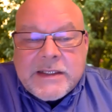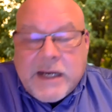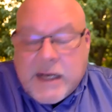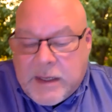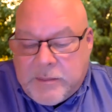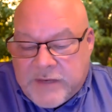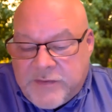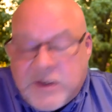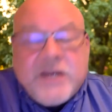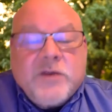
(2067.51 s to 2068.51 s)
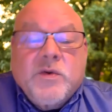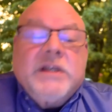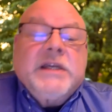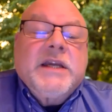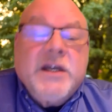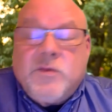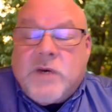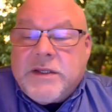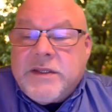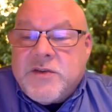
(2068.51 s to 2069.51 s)
Uh, but if you get a really good
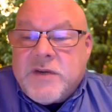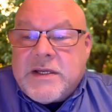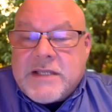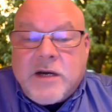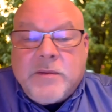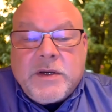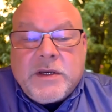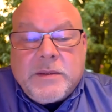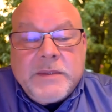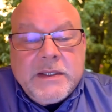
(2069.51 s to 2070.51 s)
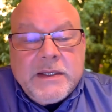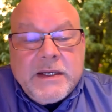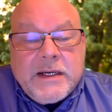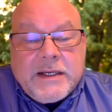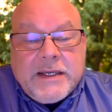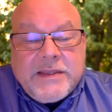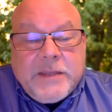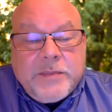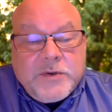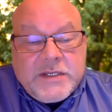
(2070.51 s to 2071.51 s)
one, the trick is how am I going to uh, get that
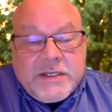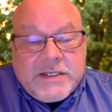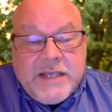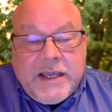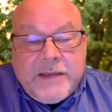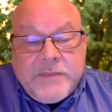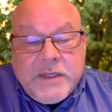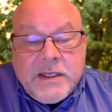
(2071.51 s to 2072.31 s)
person to stay?